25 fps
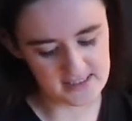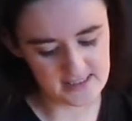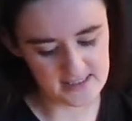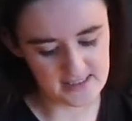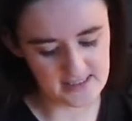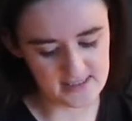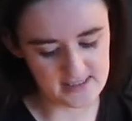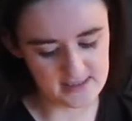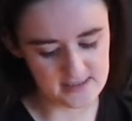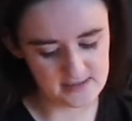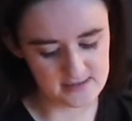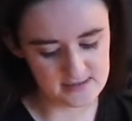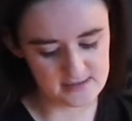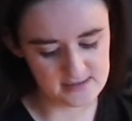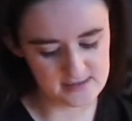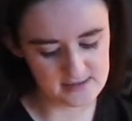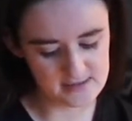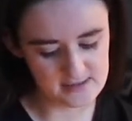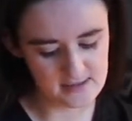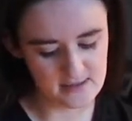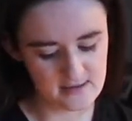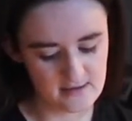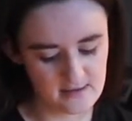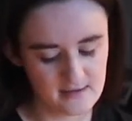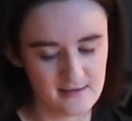
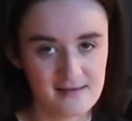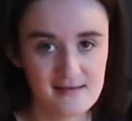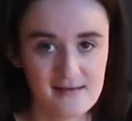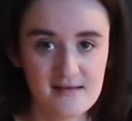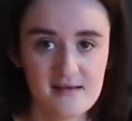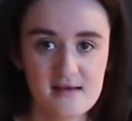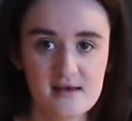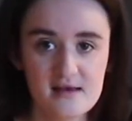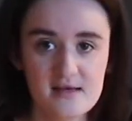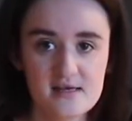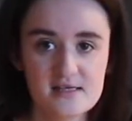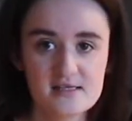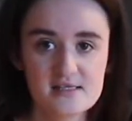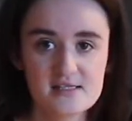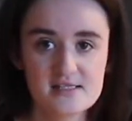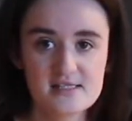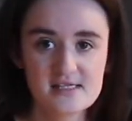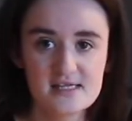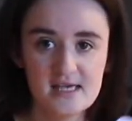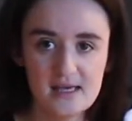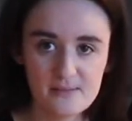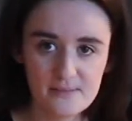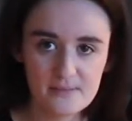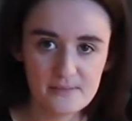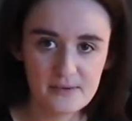is
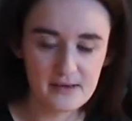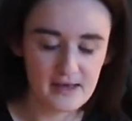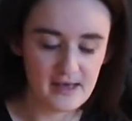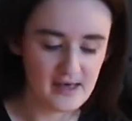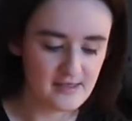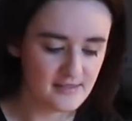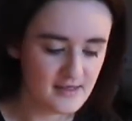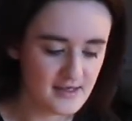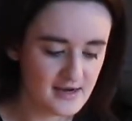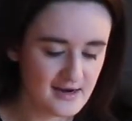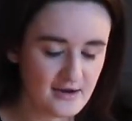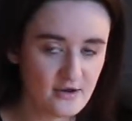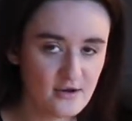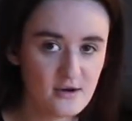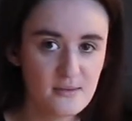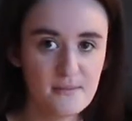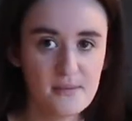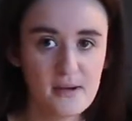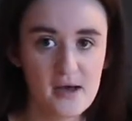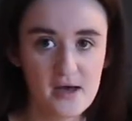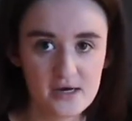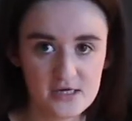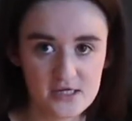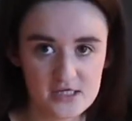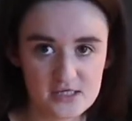skip, and then I got a
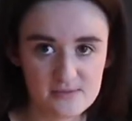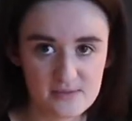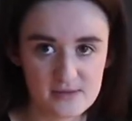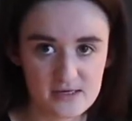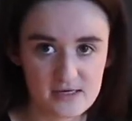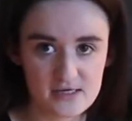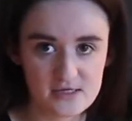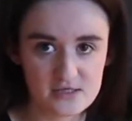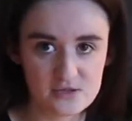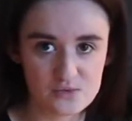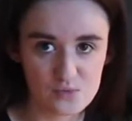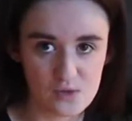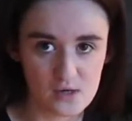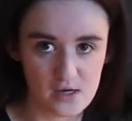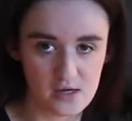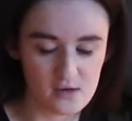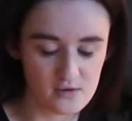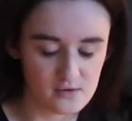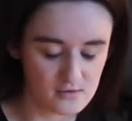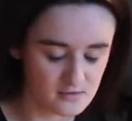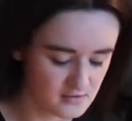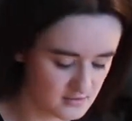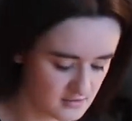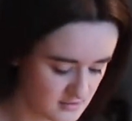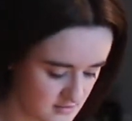punishment as
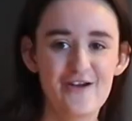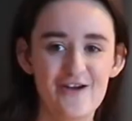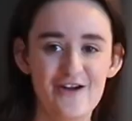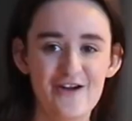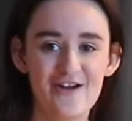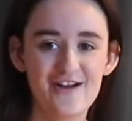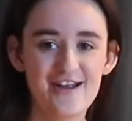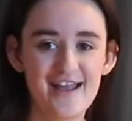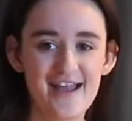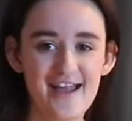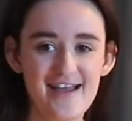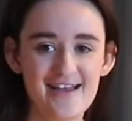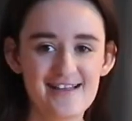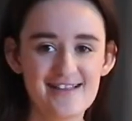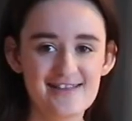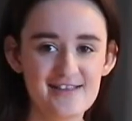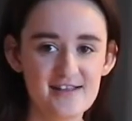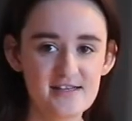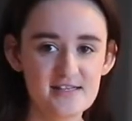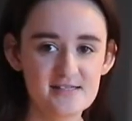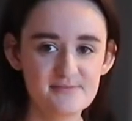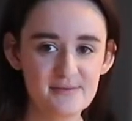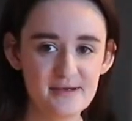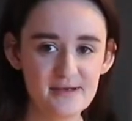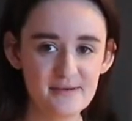well. Okay,
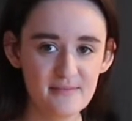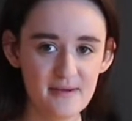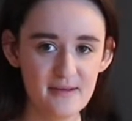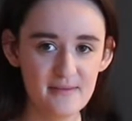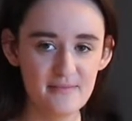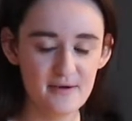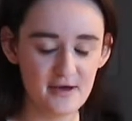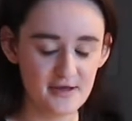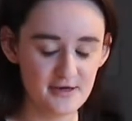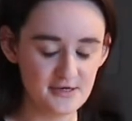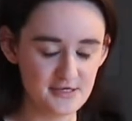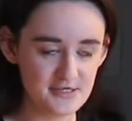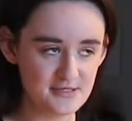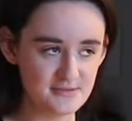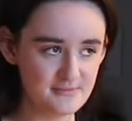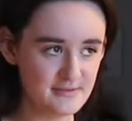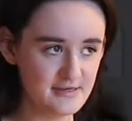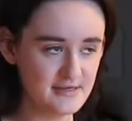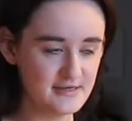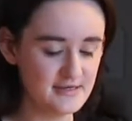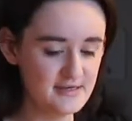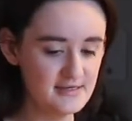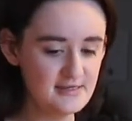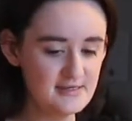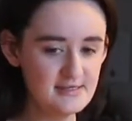let's pick my
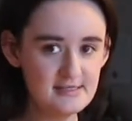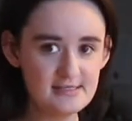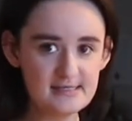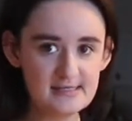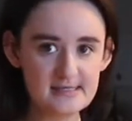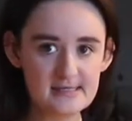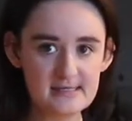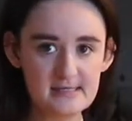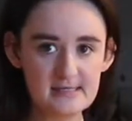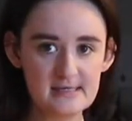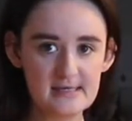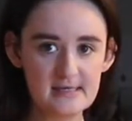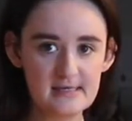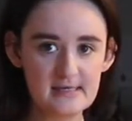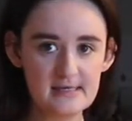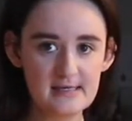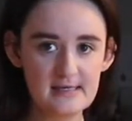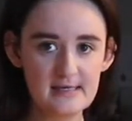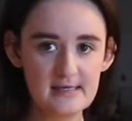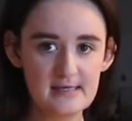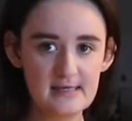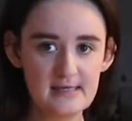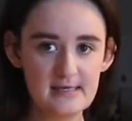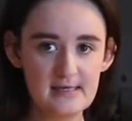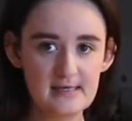punishment.
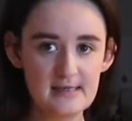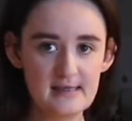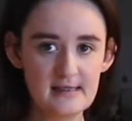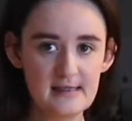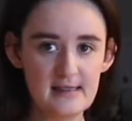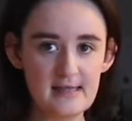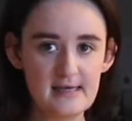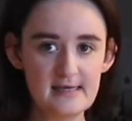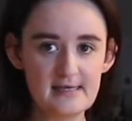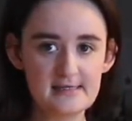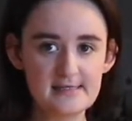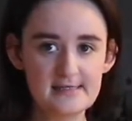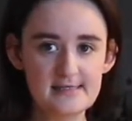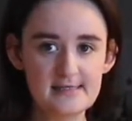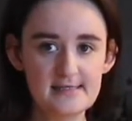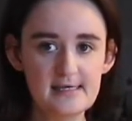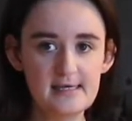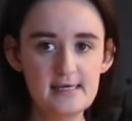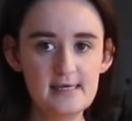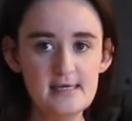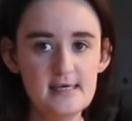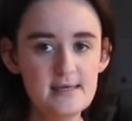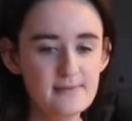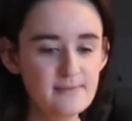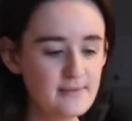Let's
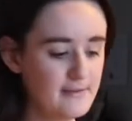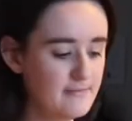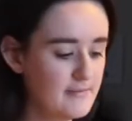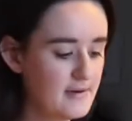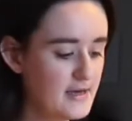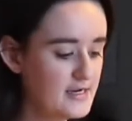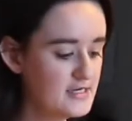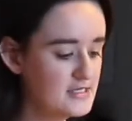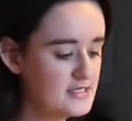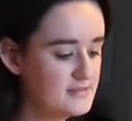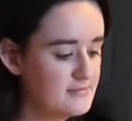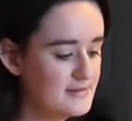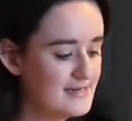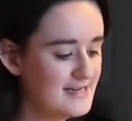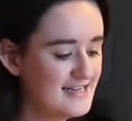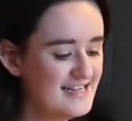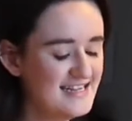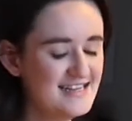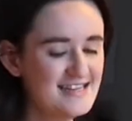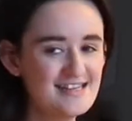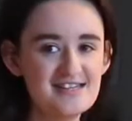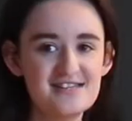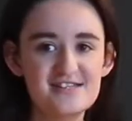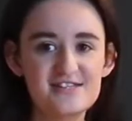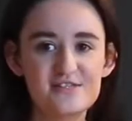see, my punishment
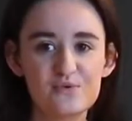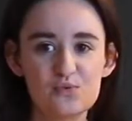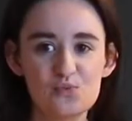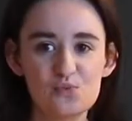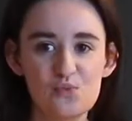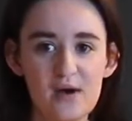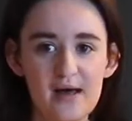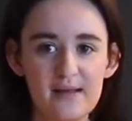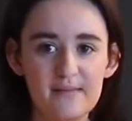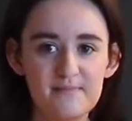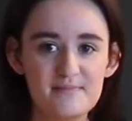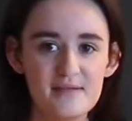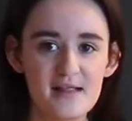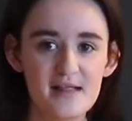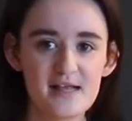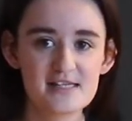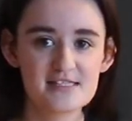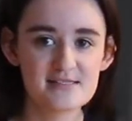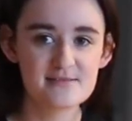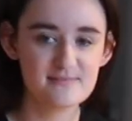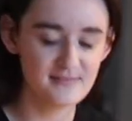is one plus